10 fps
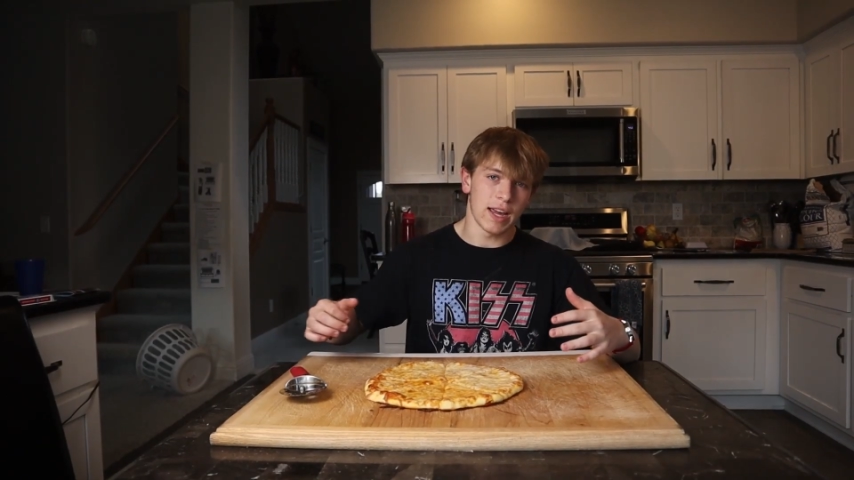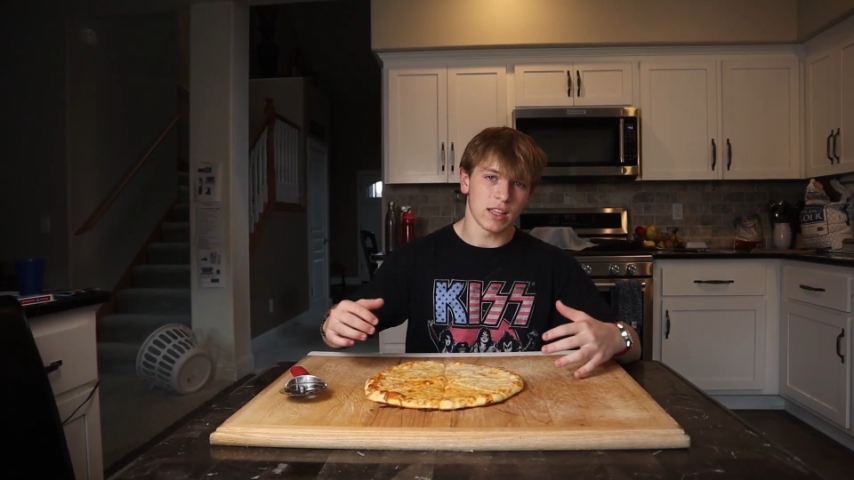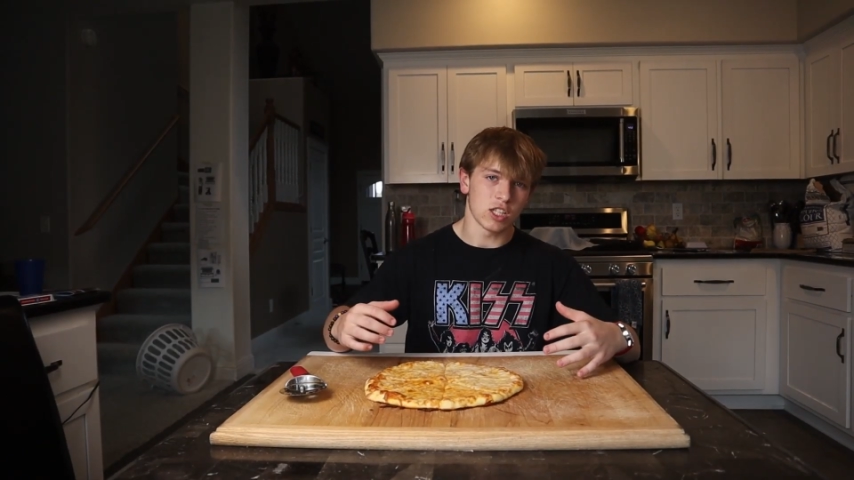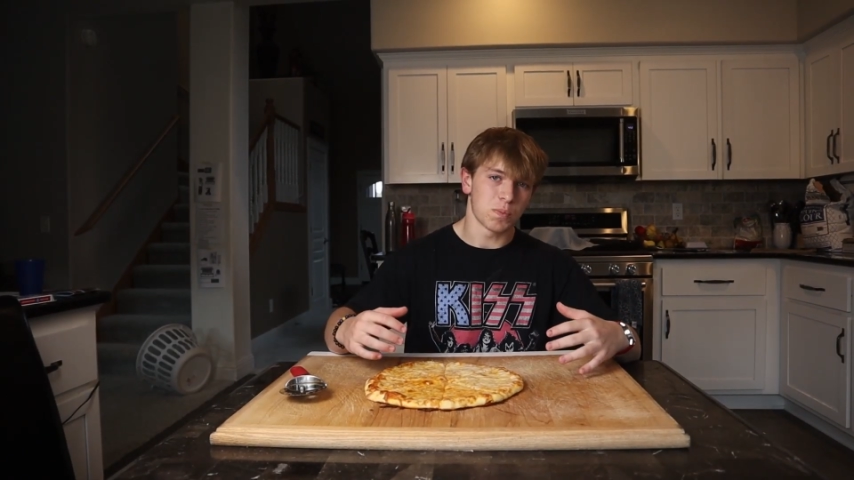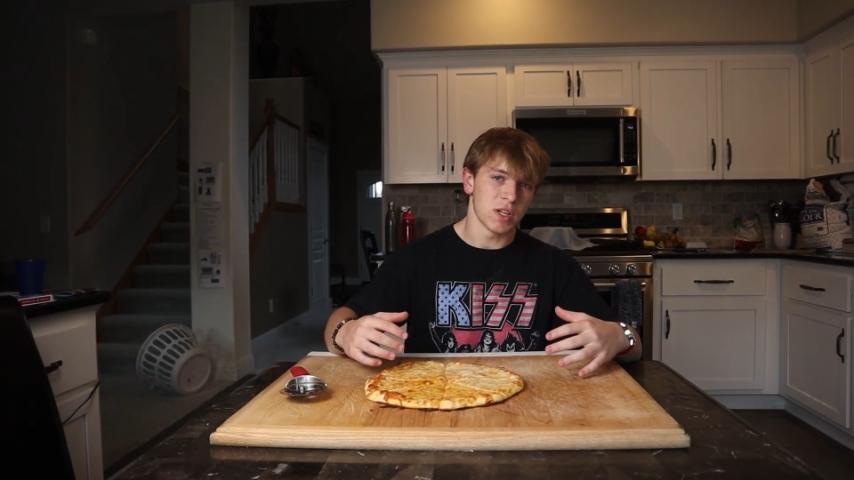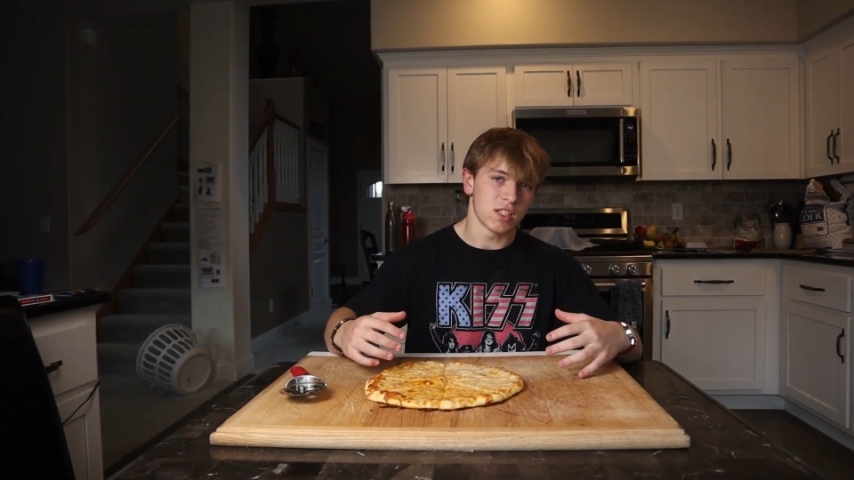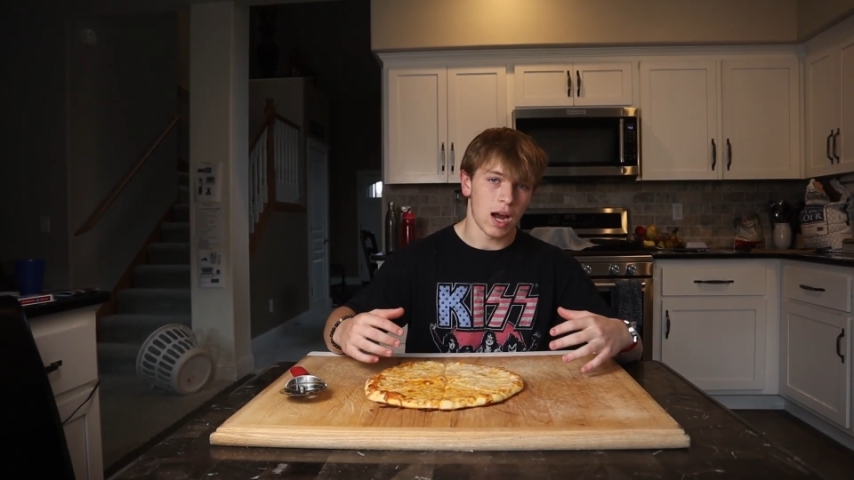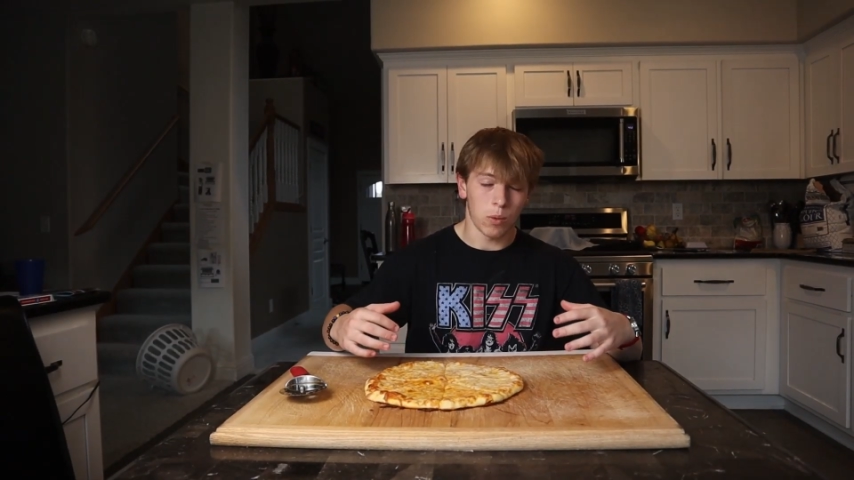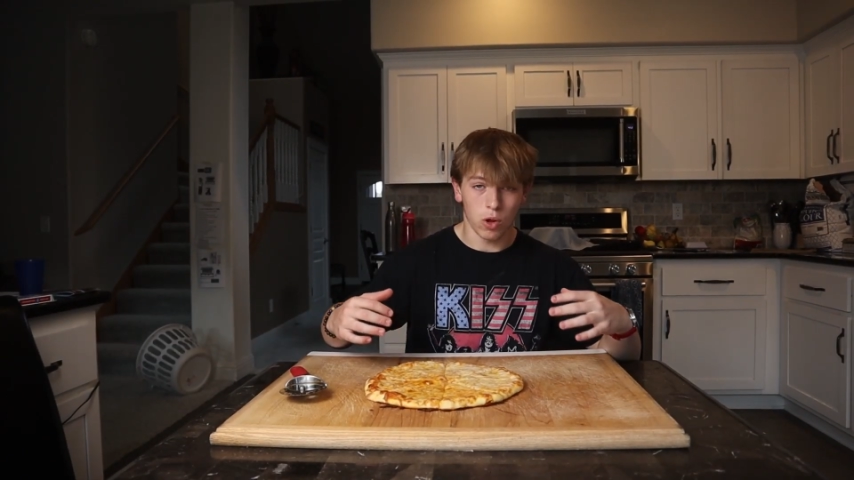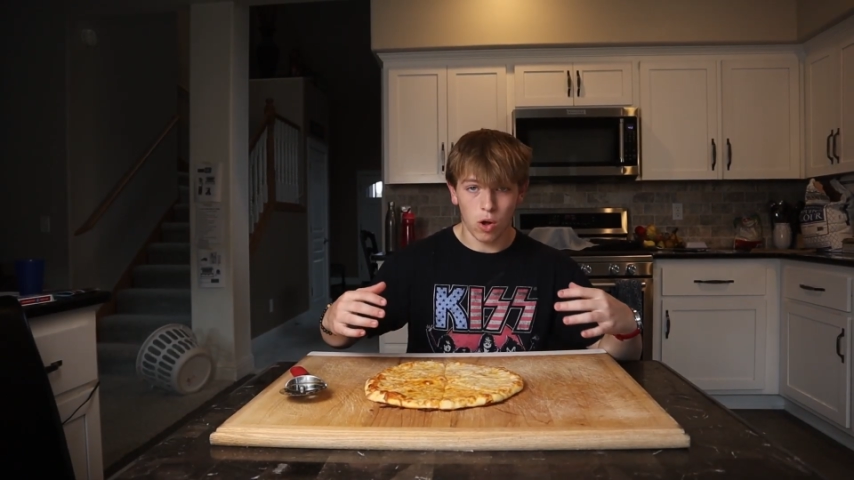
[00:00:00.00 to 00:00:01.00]
I eat this pizza,
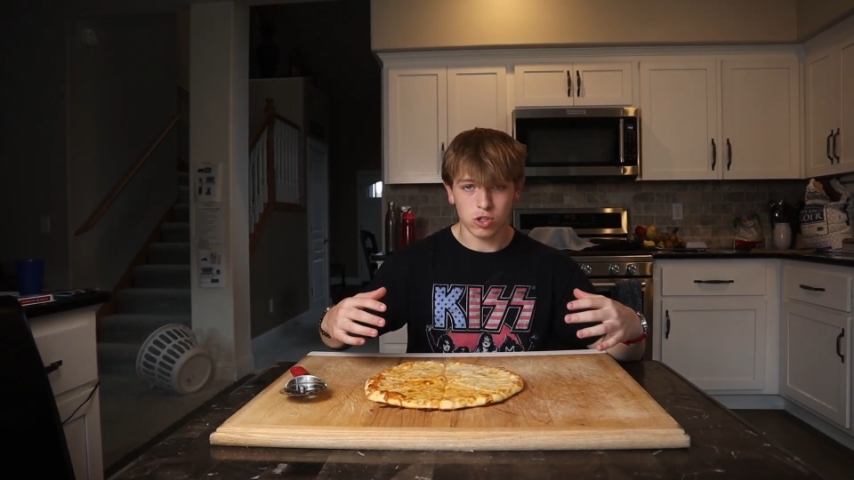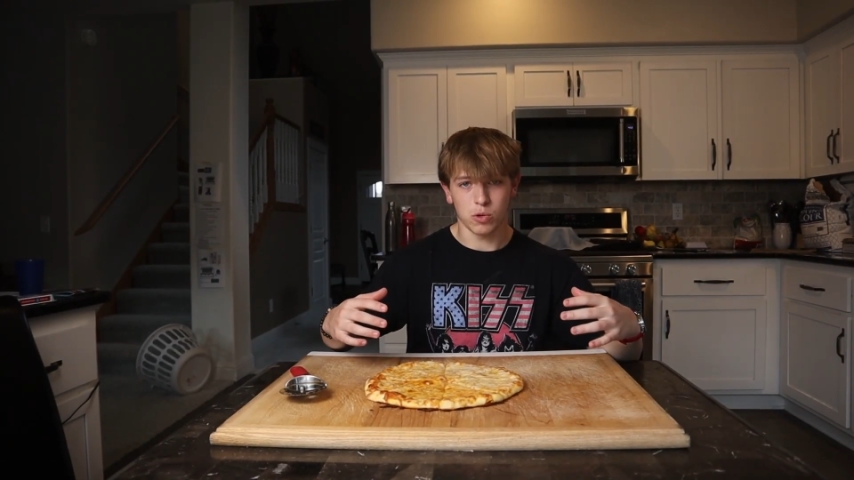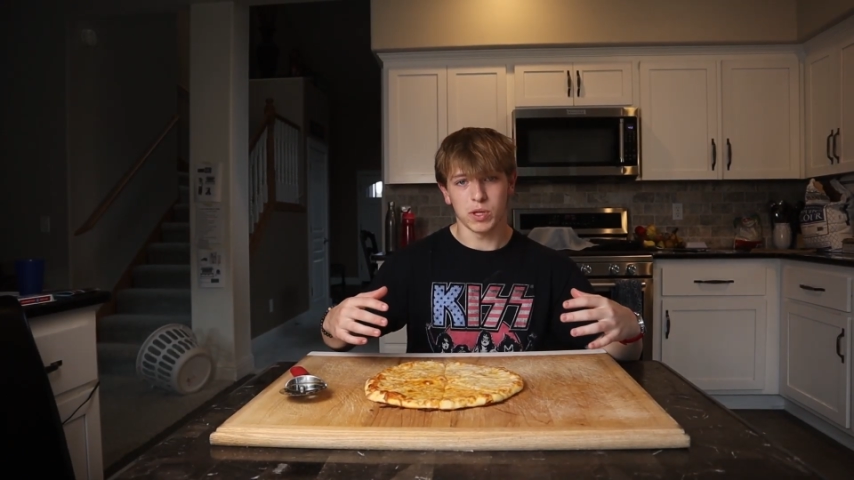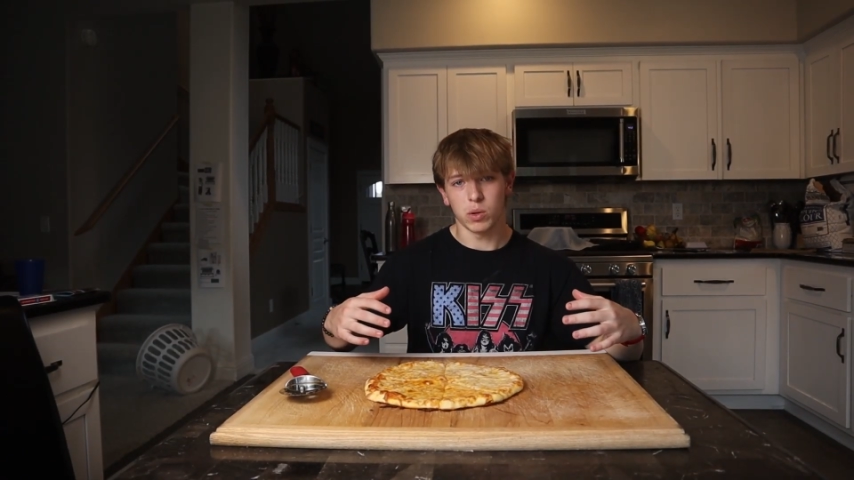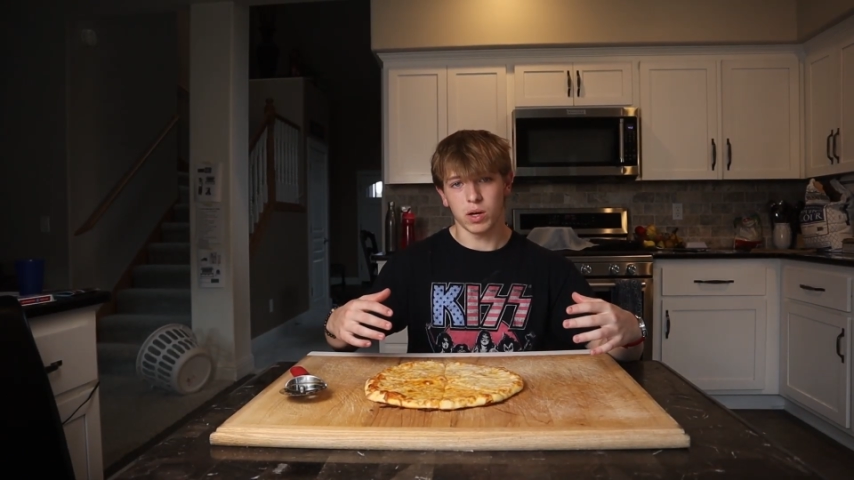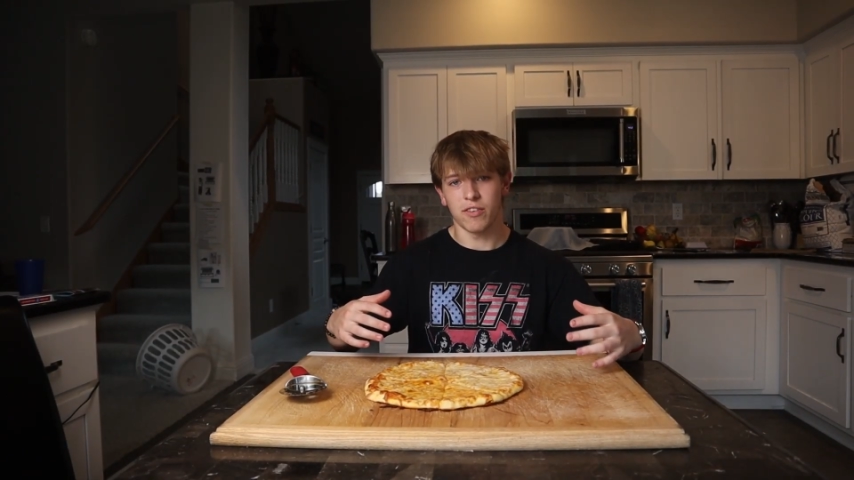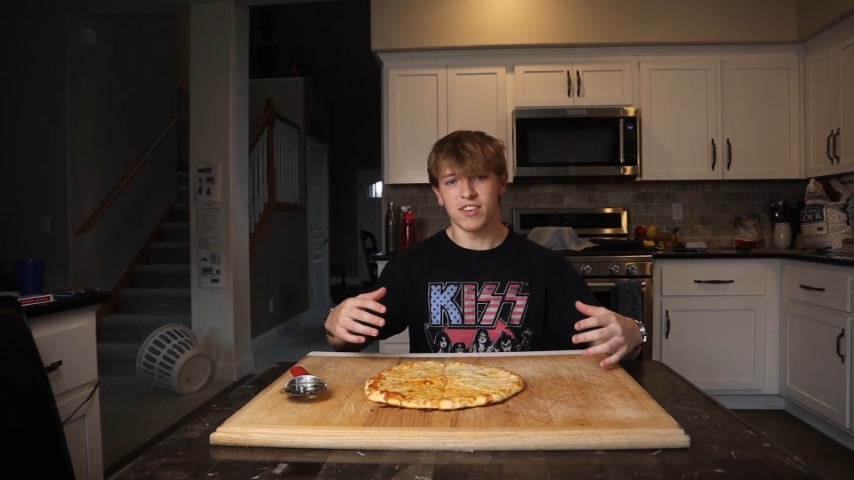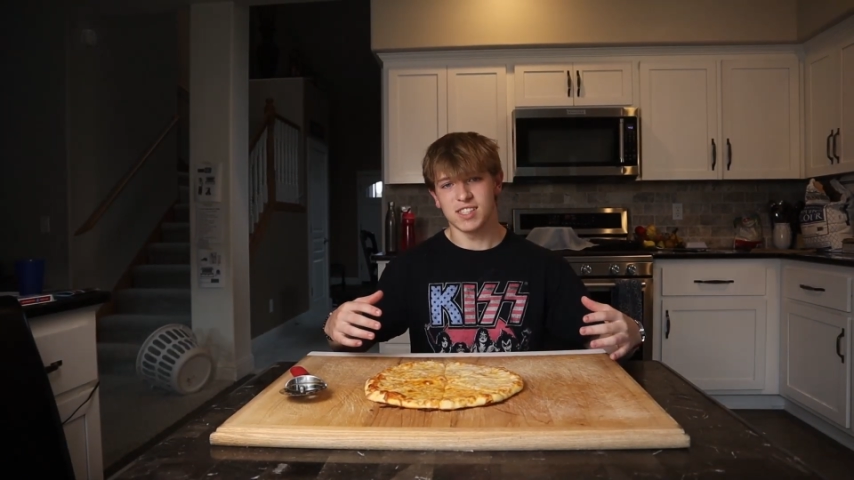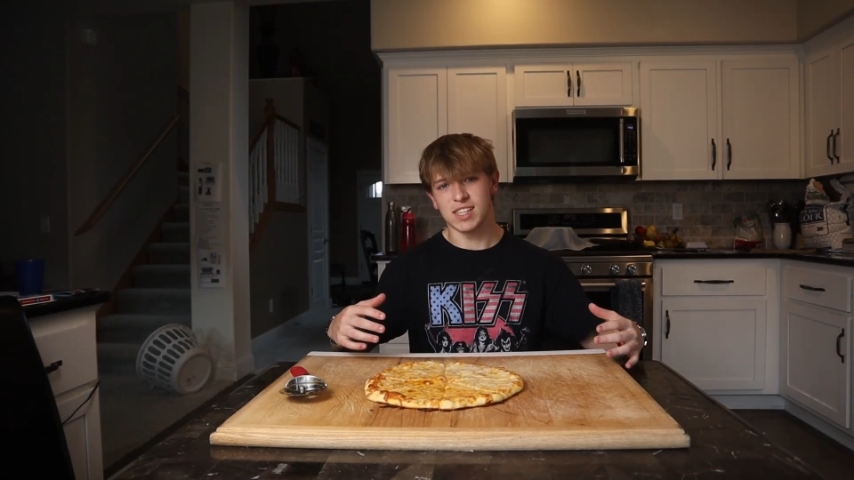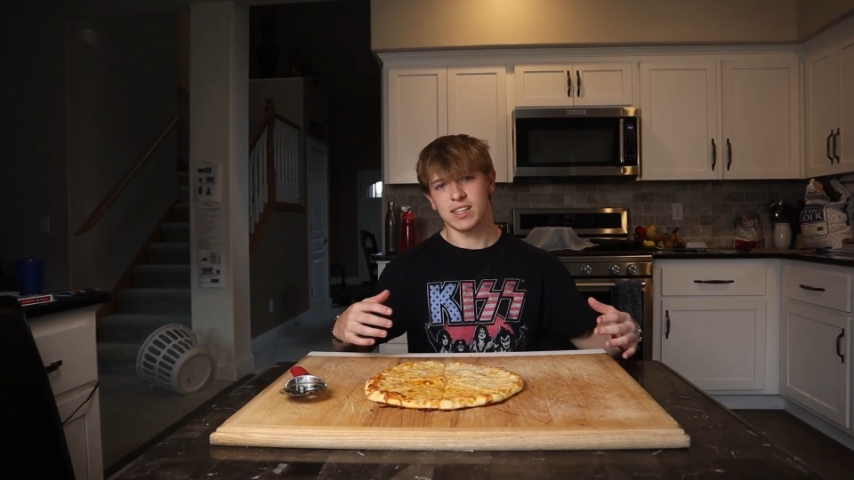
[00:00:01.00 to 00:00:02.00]
I will also be doing a
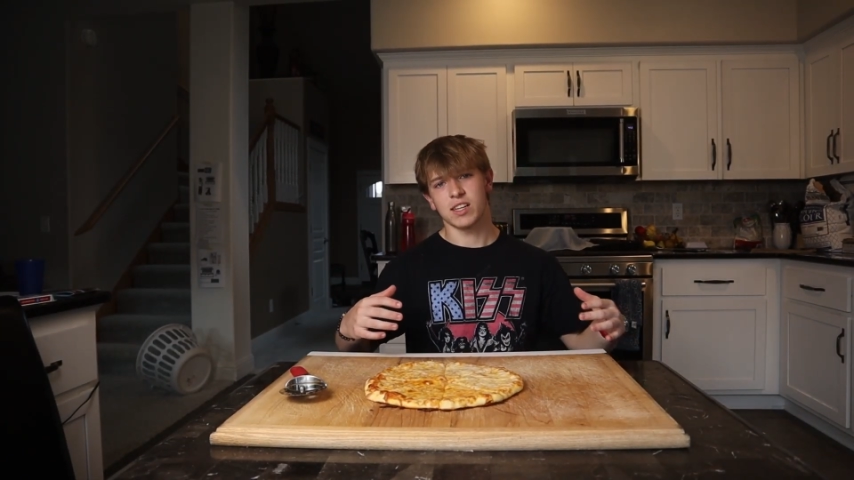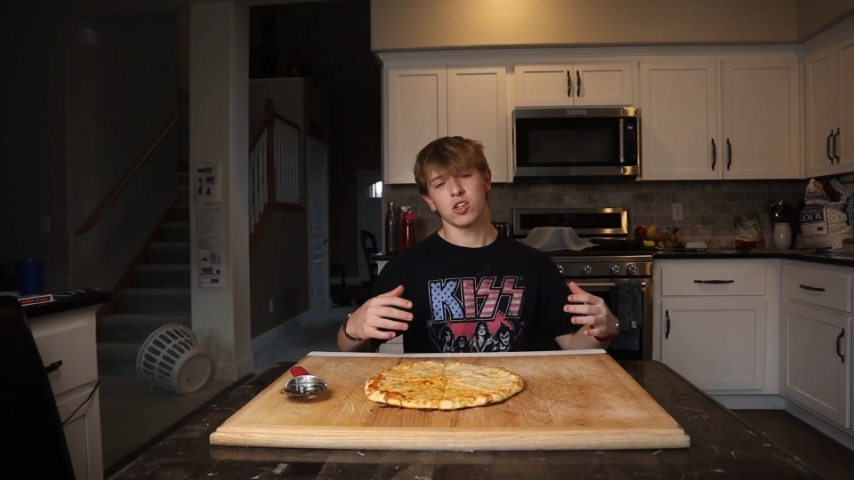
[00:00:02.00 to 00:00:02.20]
physique